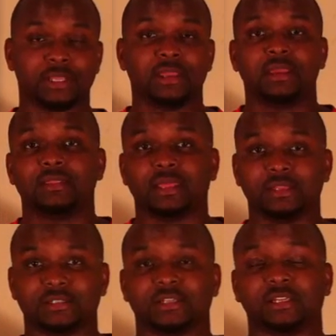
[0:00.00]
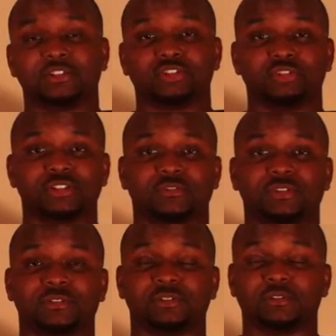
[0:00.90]
That is an exclusive
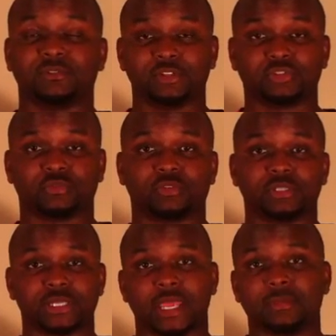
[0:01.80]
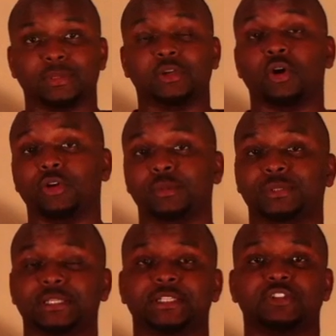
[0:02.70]
feature for the time being on the
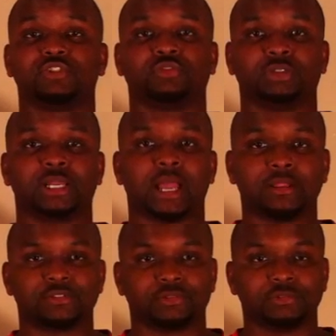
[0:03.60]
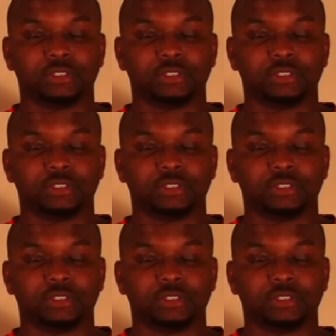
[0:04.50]
PlayStation 3 console.